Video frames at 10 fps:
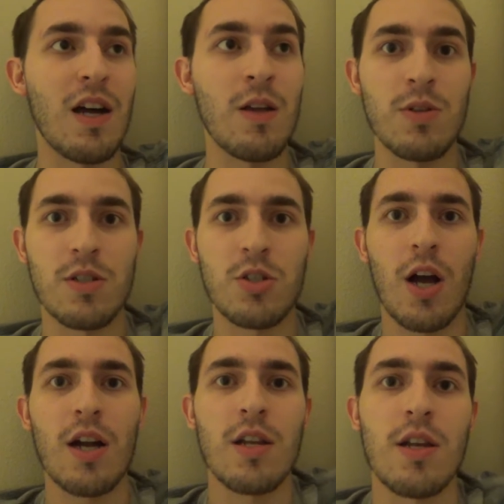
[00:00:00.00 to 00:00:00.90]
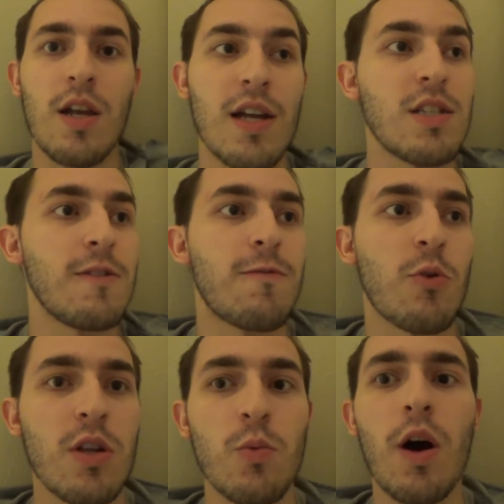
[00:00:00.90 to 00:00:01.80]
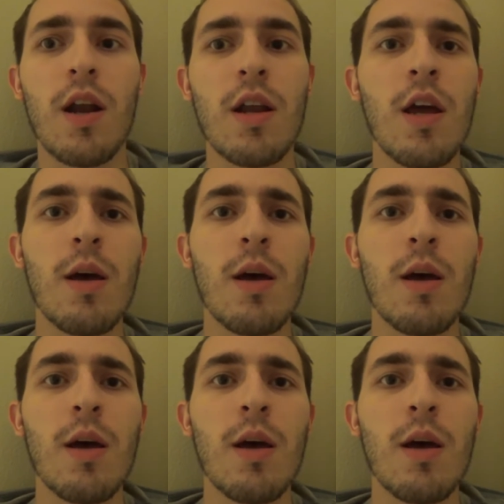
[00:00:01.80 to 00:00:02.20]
It was shot in 1941,